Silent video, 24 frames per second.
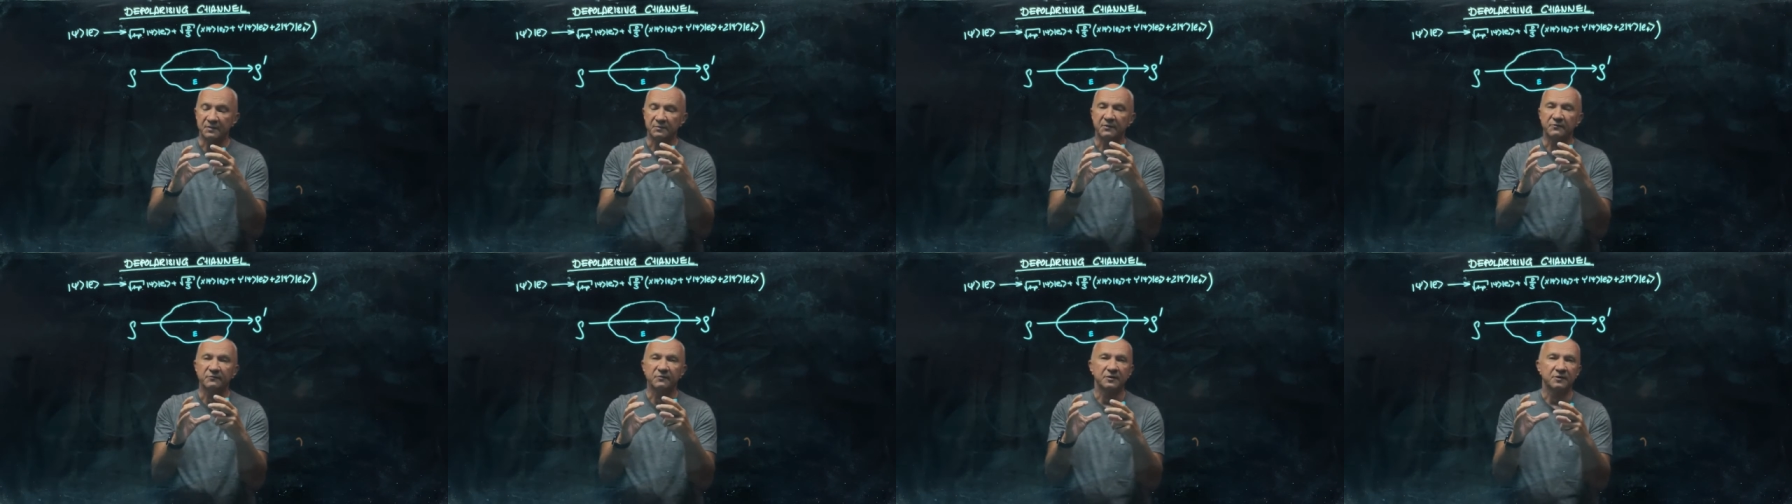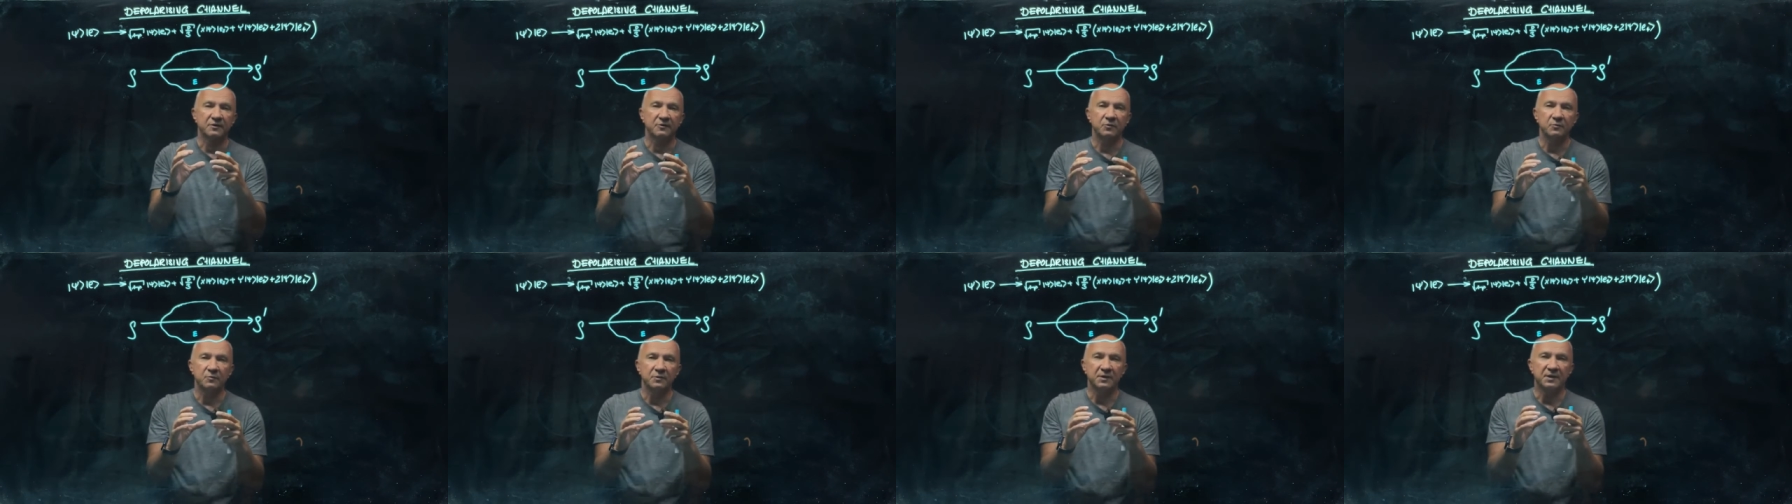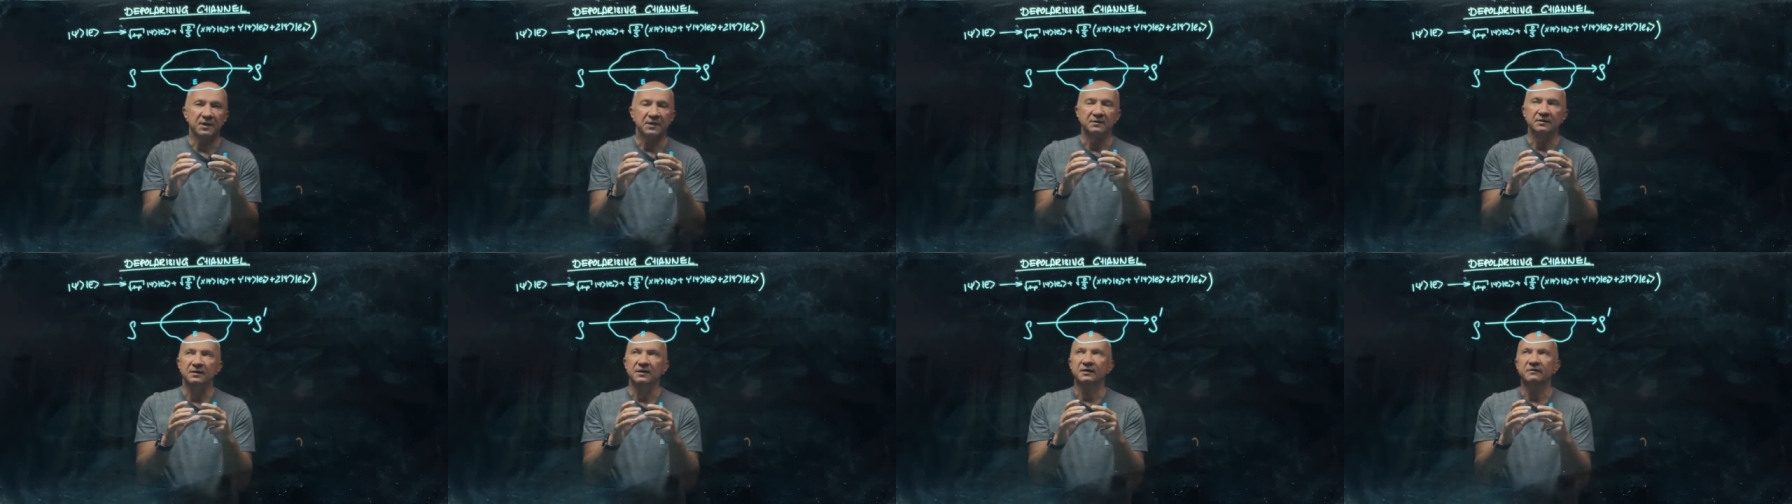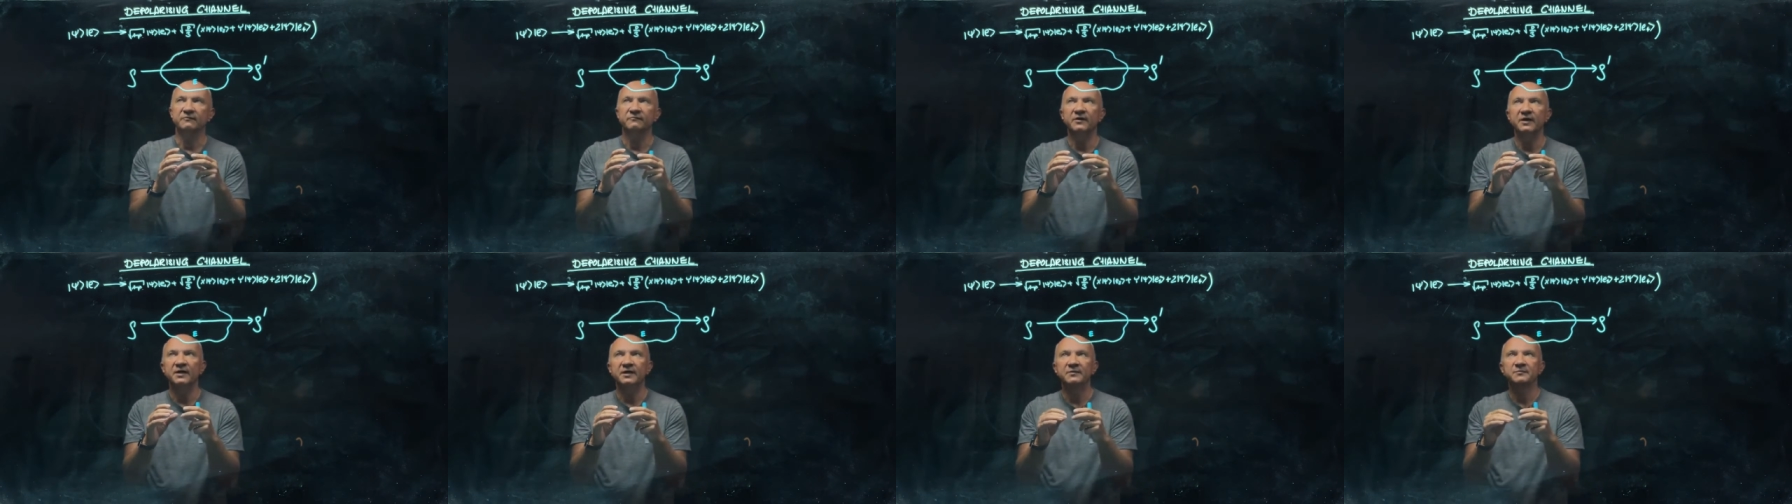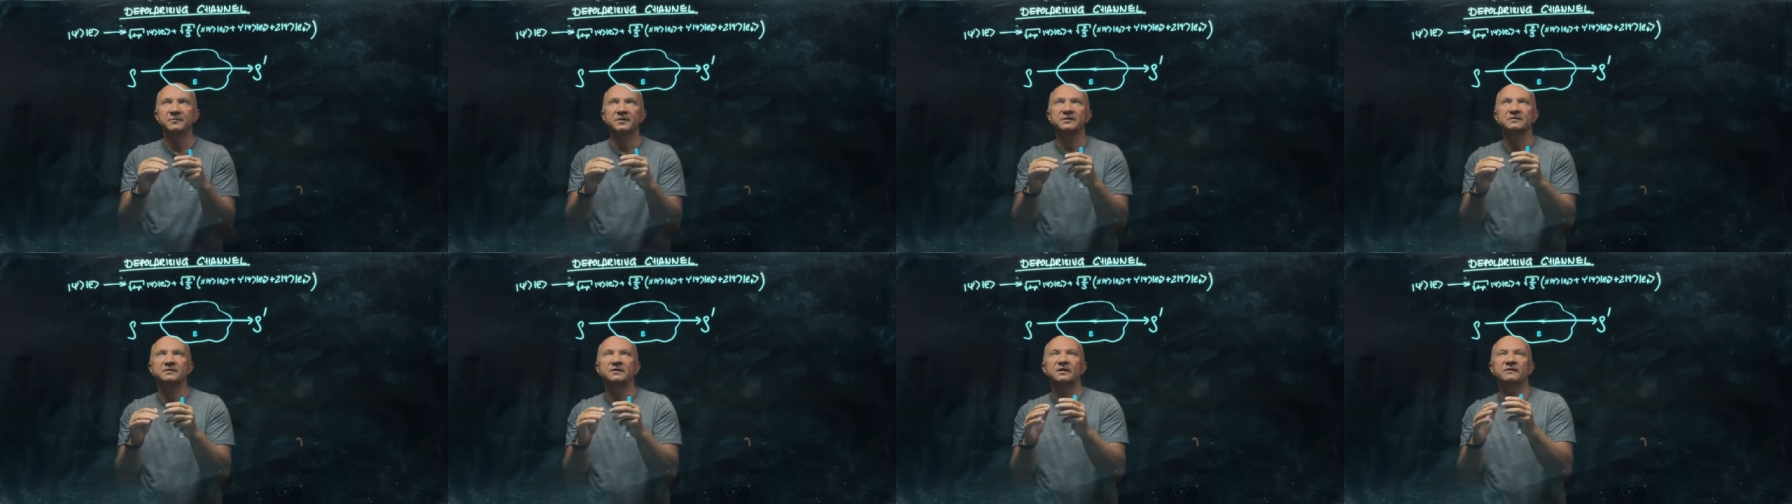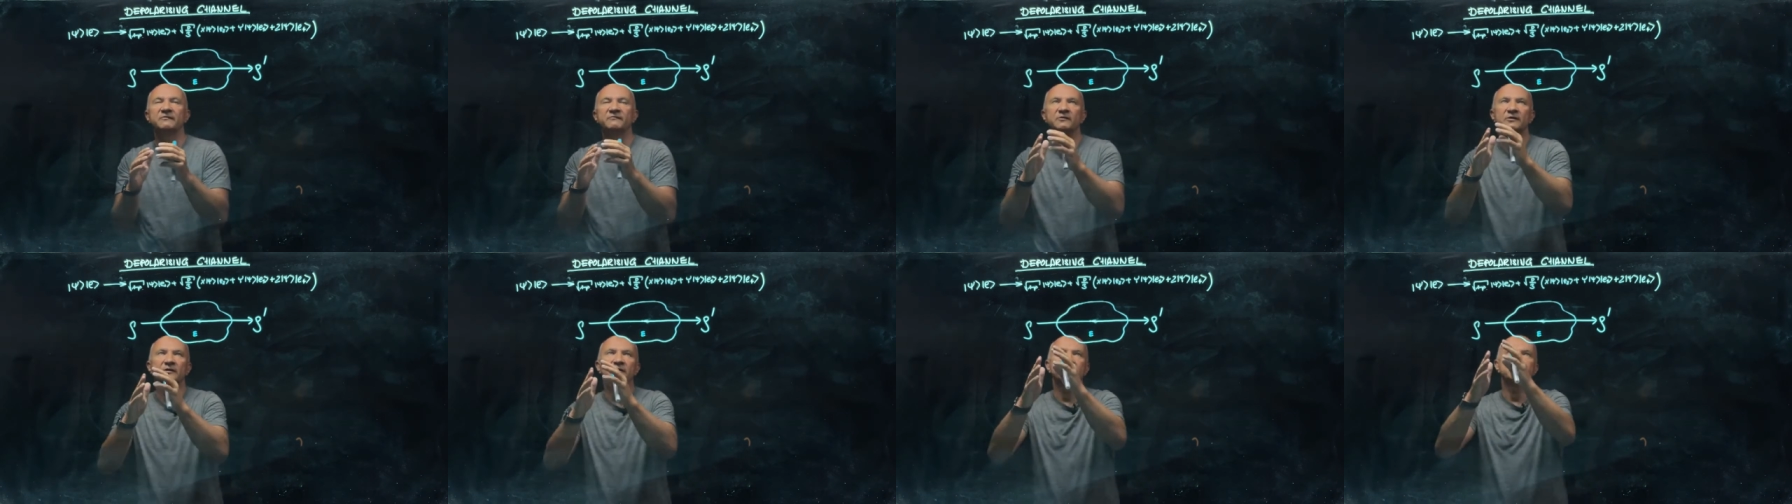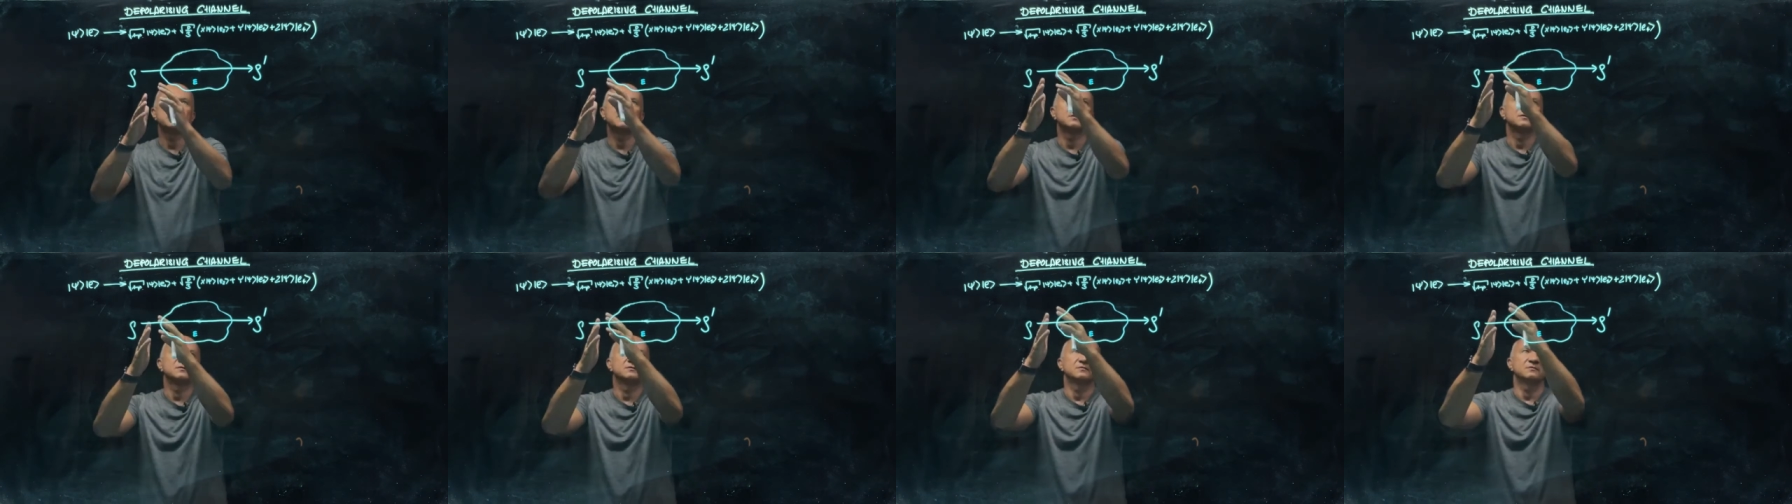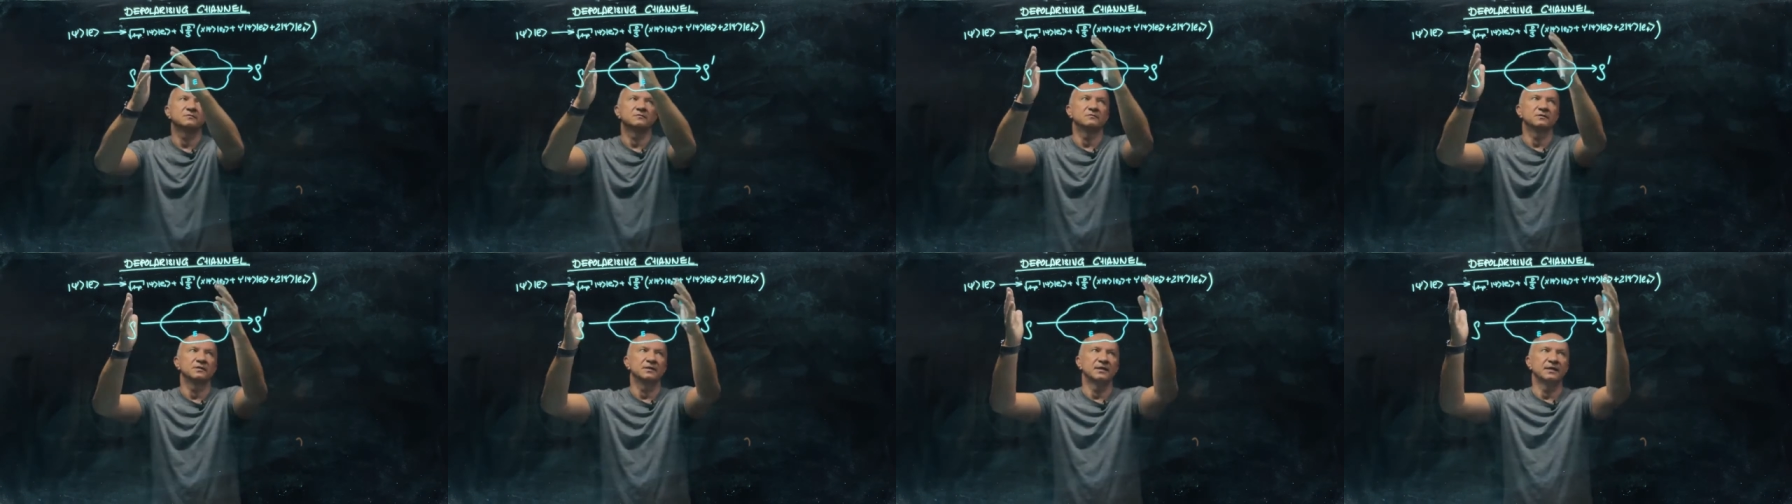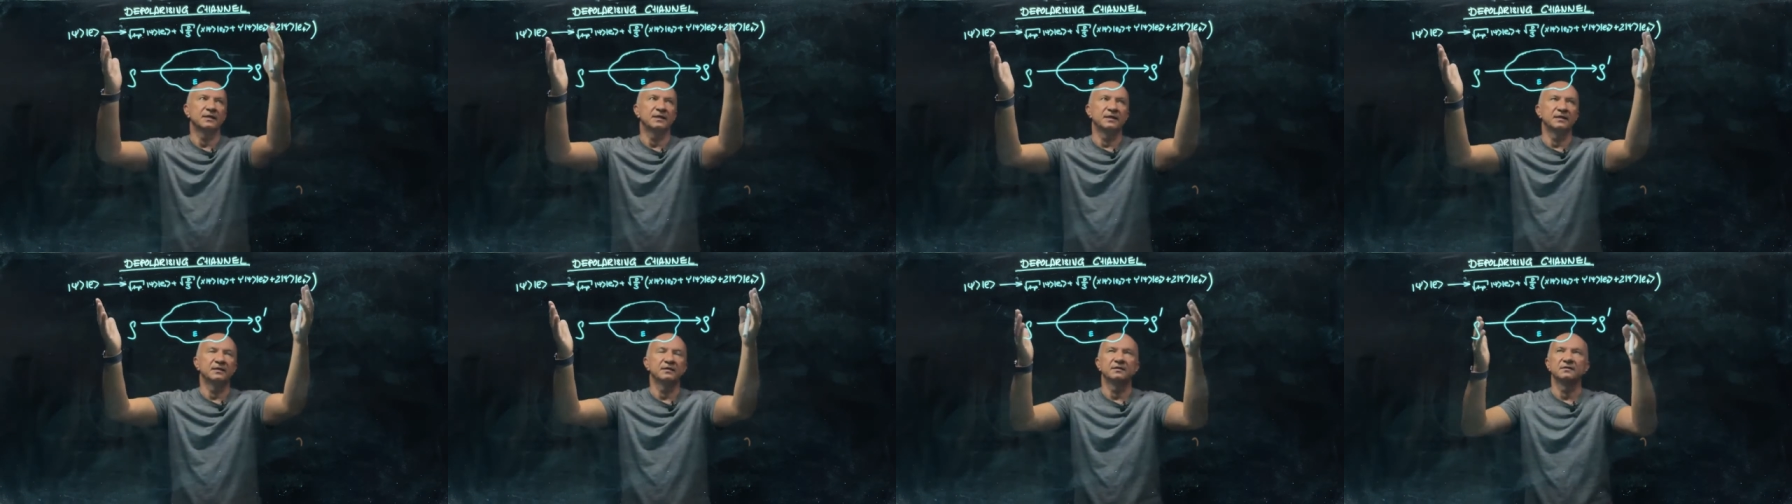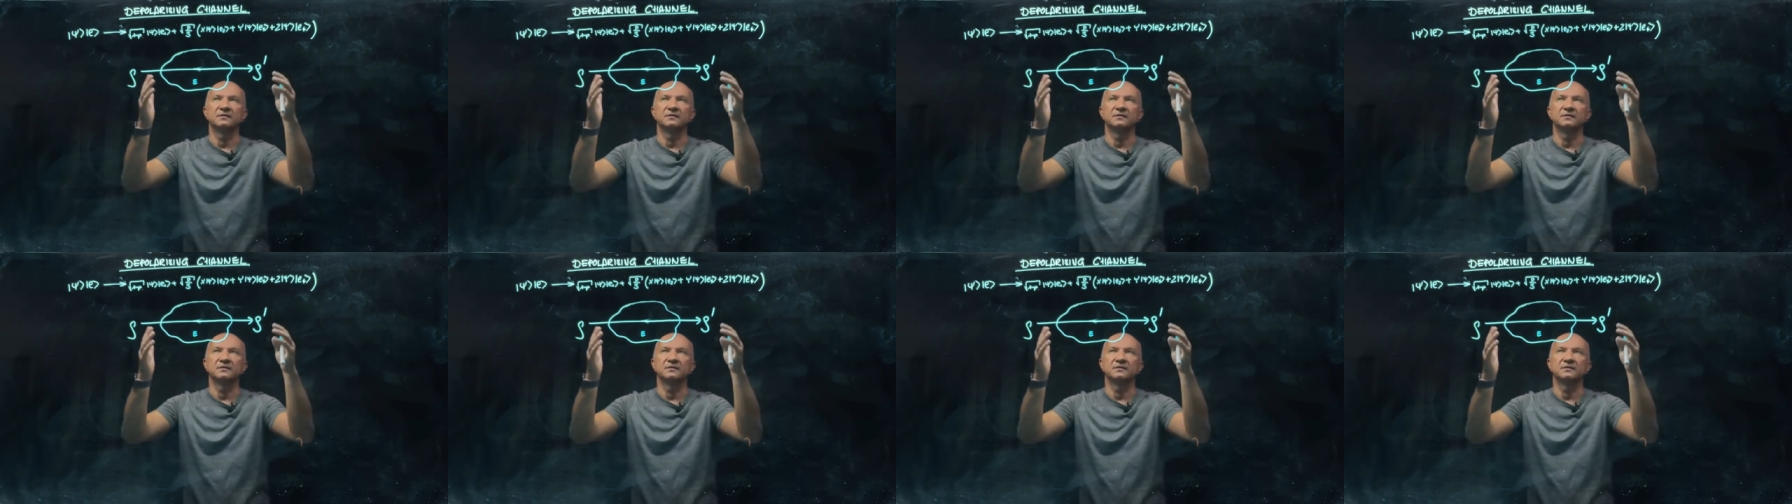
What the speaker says: of the qubit and the environment evolves into a